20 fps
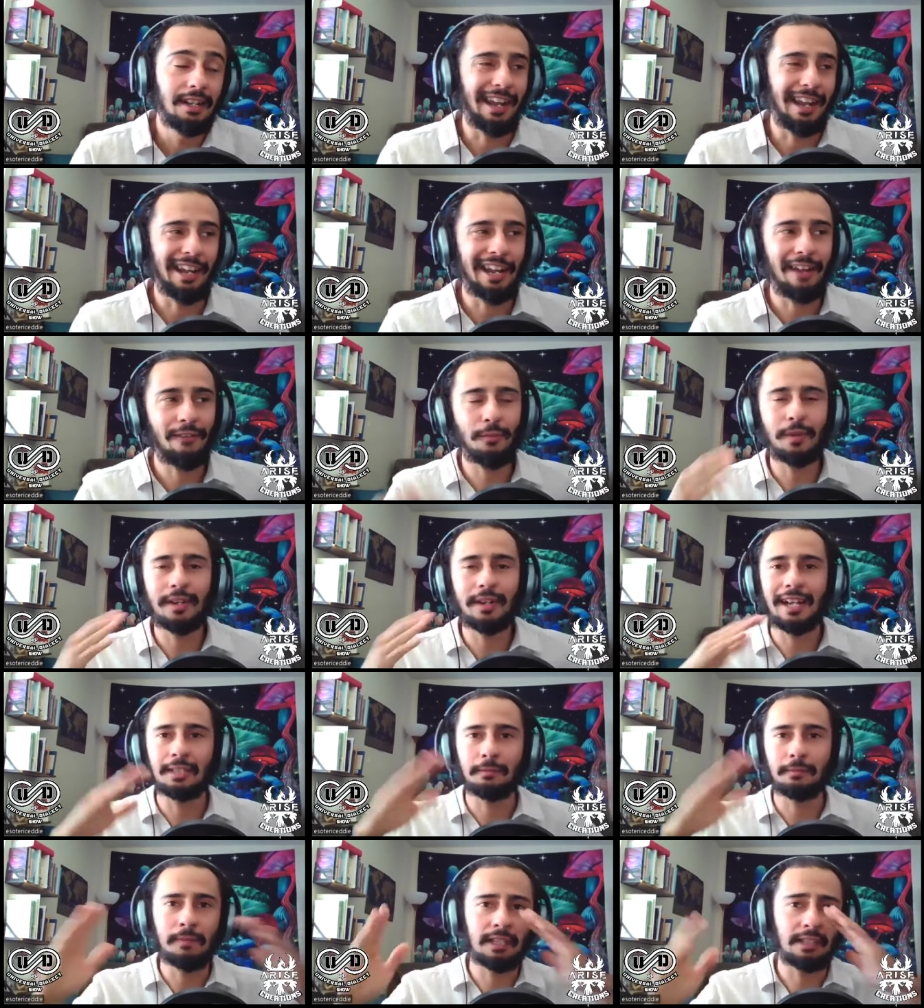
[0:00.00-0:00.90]
and everybody
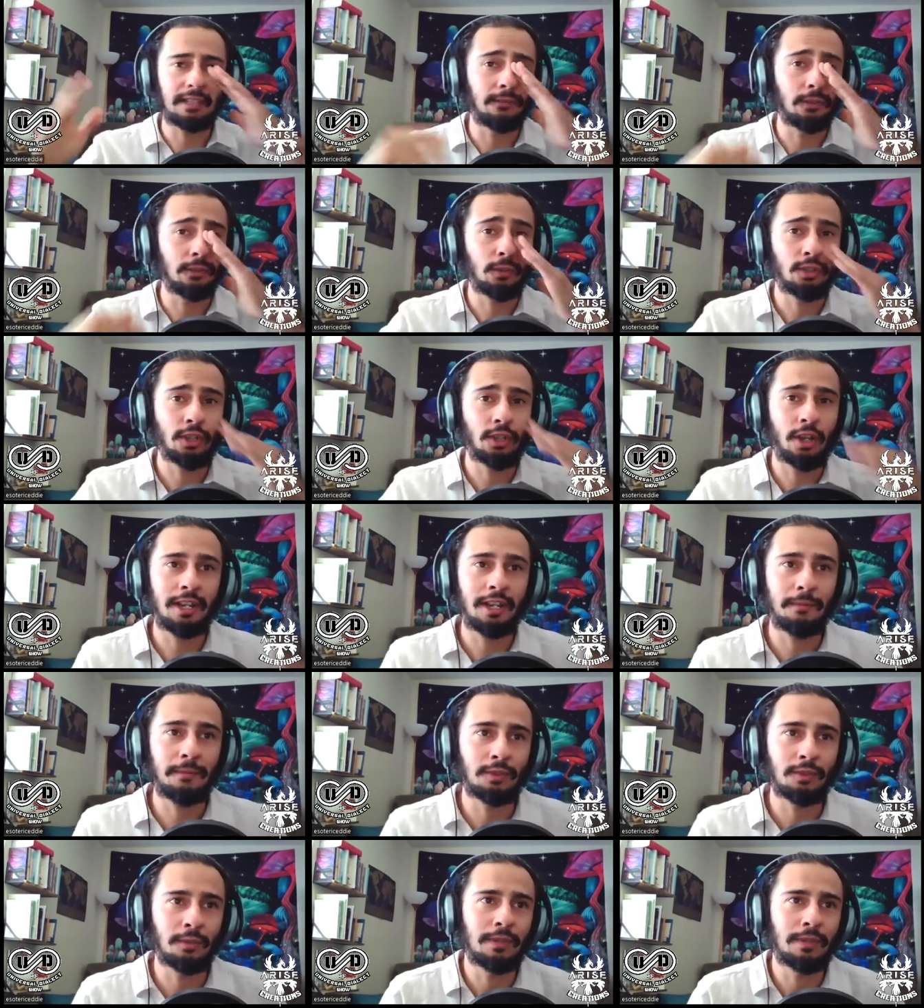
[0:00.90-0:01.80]
has mixed views on
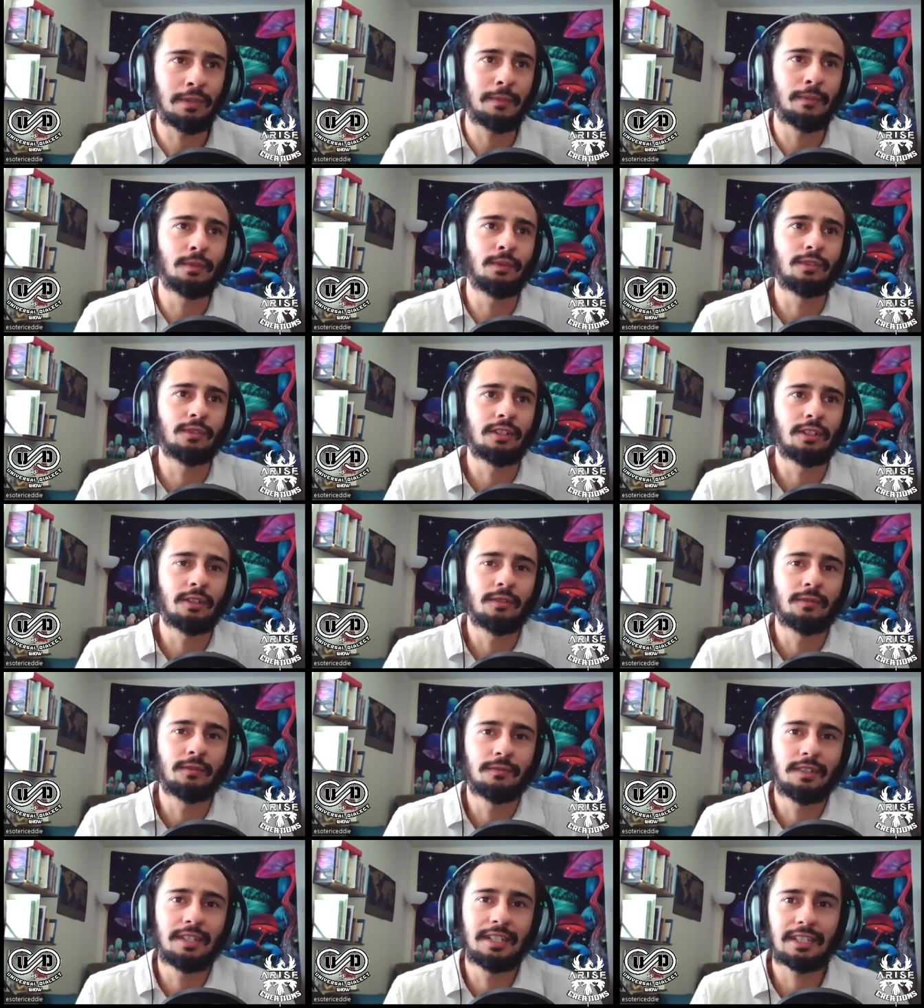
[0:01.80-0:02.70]
him some people you
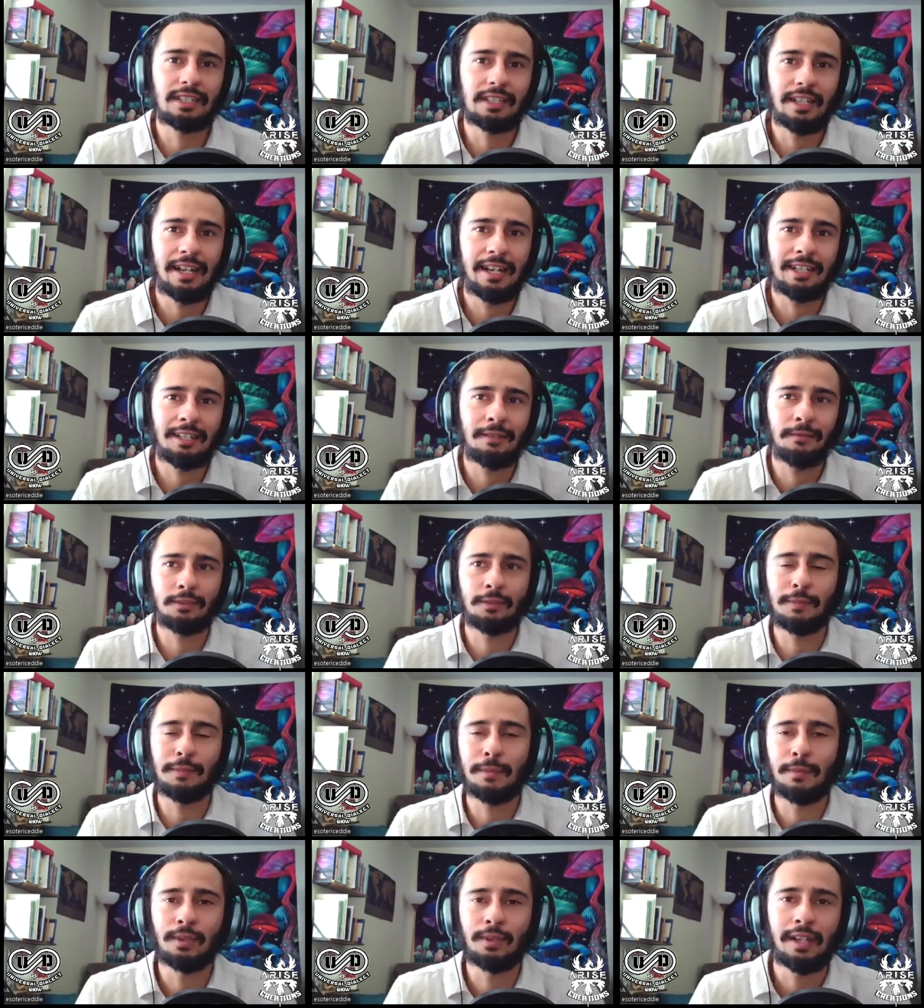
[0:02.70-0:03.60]
know dislike him
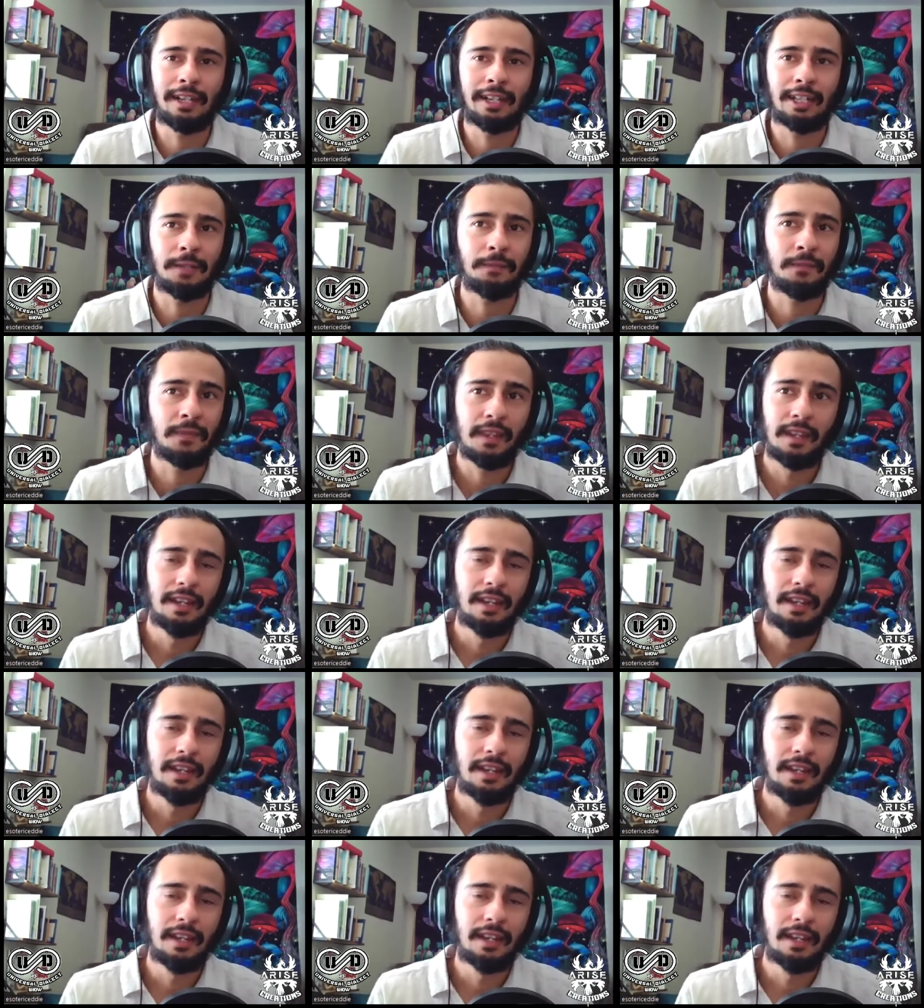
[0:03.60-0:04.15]
some people like him